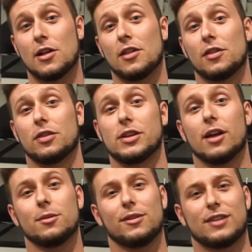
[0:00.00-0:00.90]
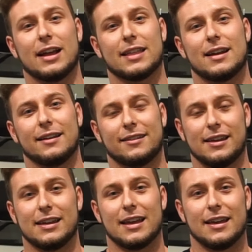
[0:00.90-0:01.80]
The other mistake that I see
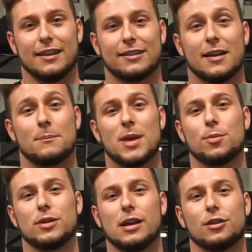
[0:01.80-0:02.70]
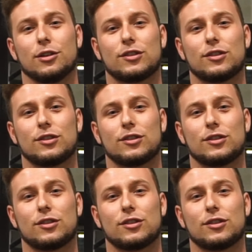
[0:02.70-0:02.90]
is people either